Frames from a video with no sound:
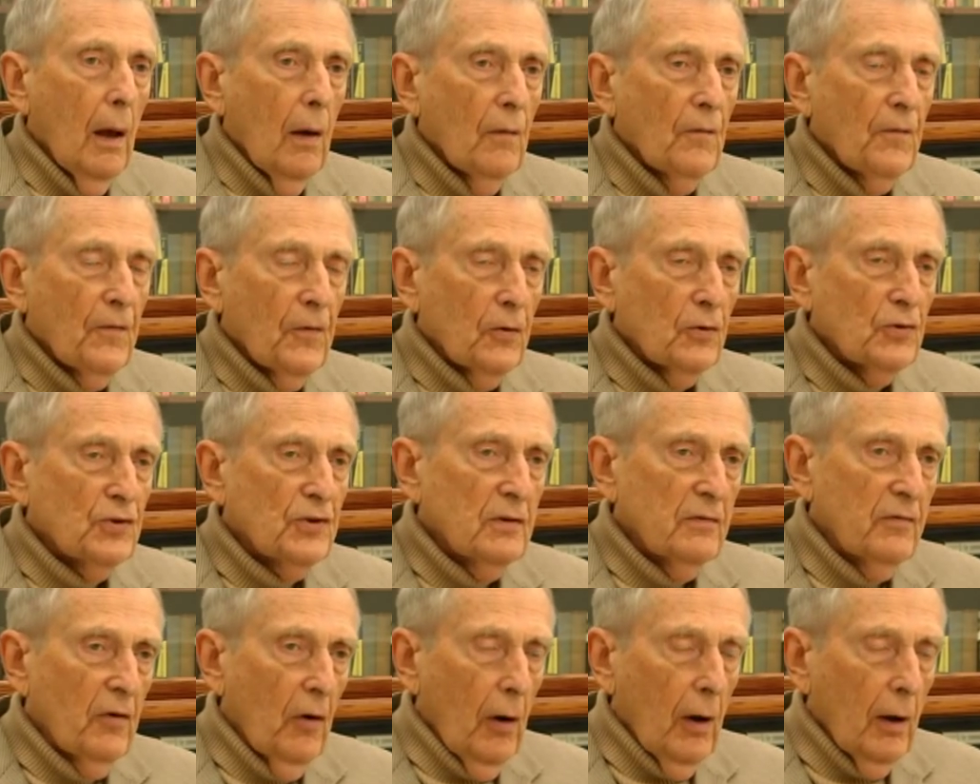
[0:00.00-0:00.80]
First of
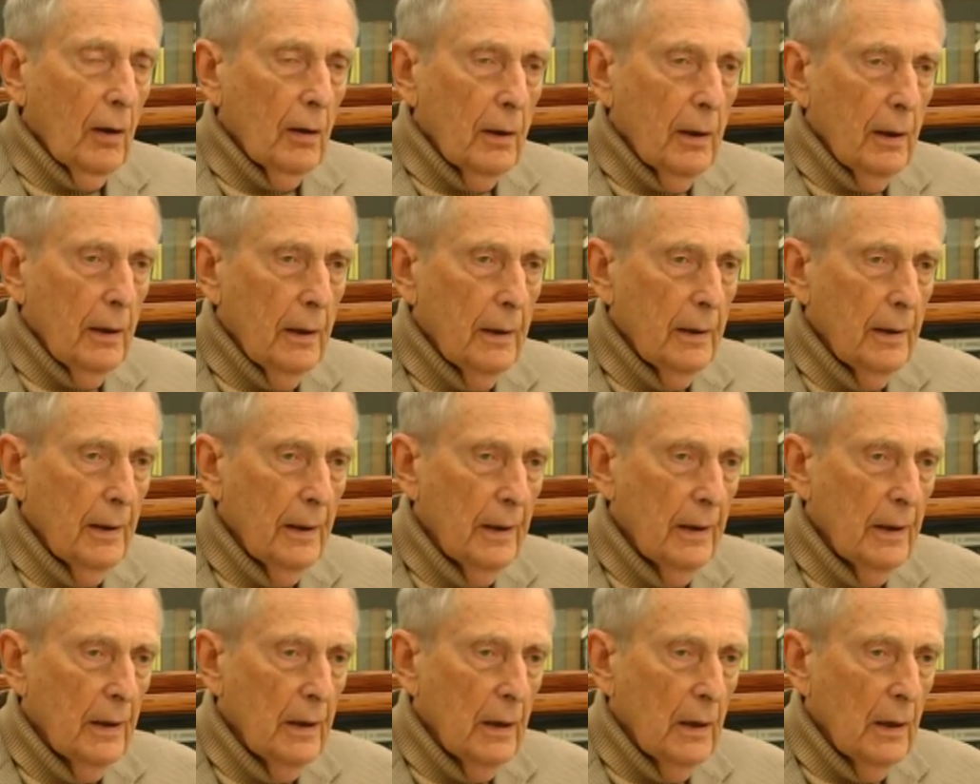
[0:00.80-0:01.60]
all,
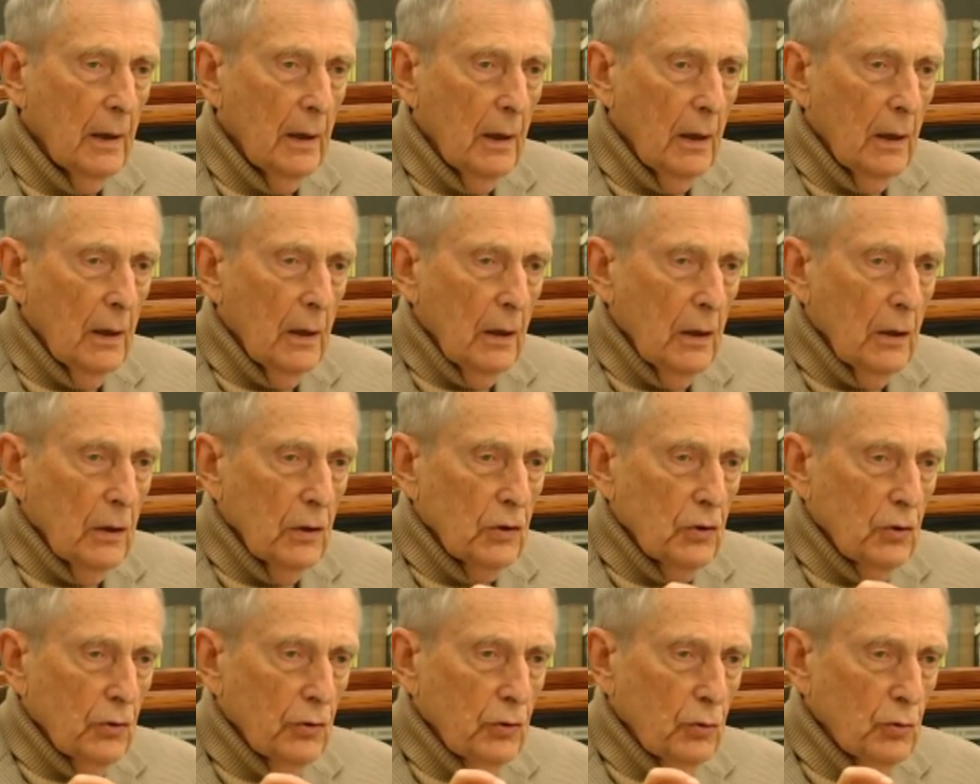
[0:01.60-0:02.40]
you're
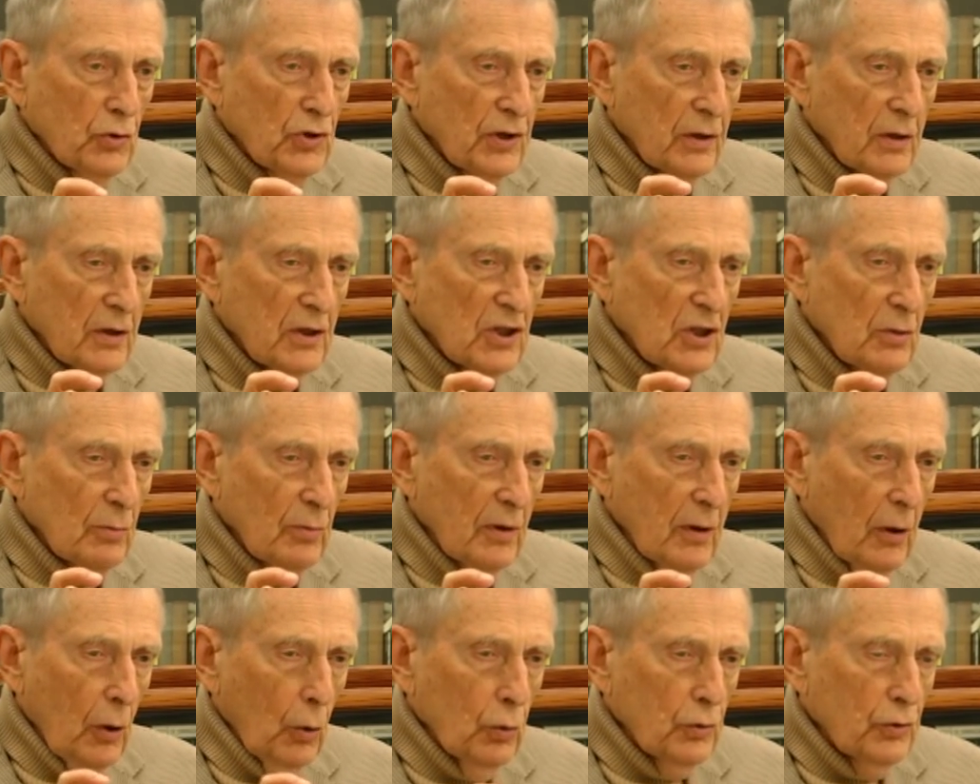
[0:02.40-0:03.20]
using some
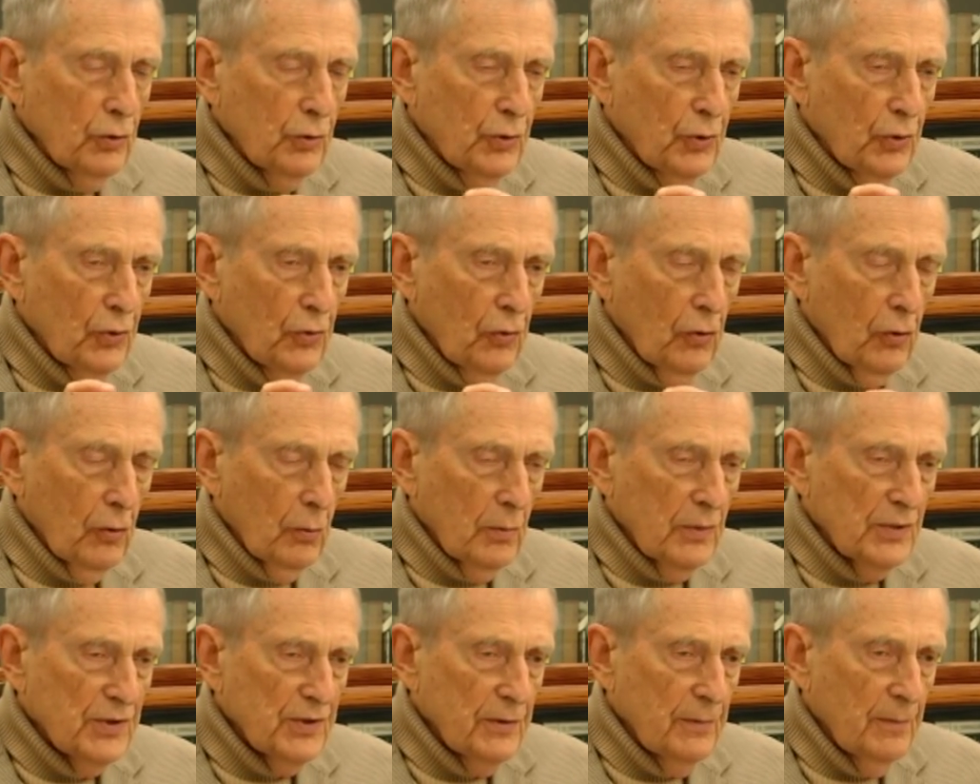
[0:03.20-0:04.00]
loaded
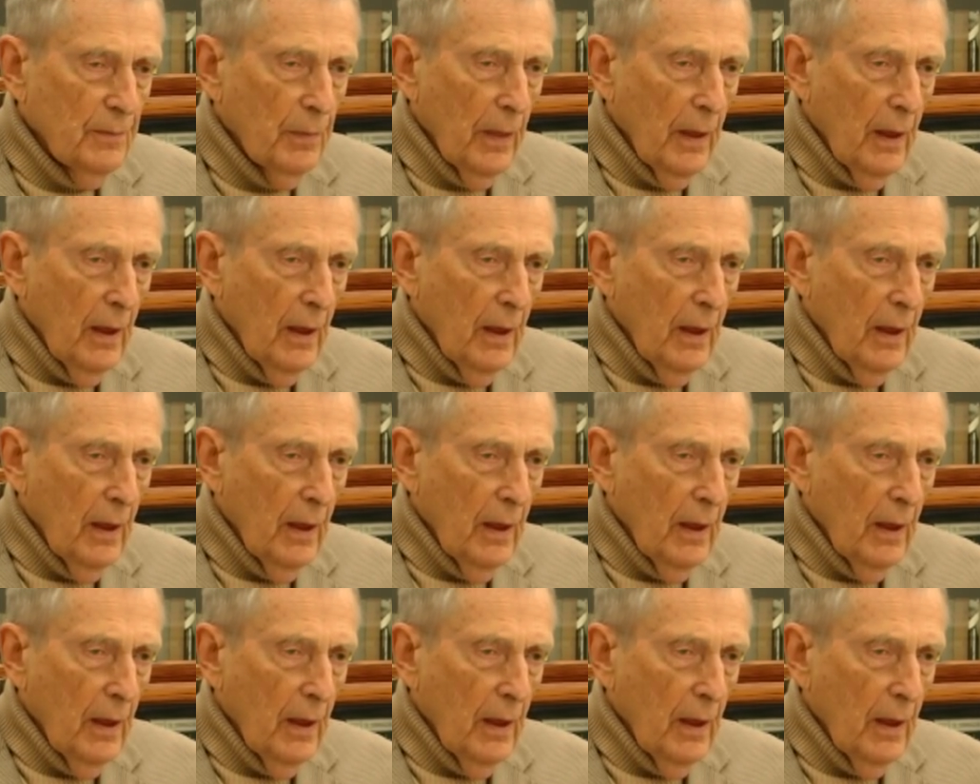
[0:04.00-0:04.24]
terms.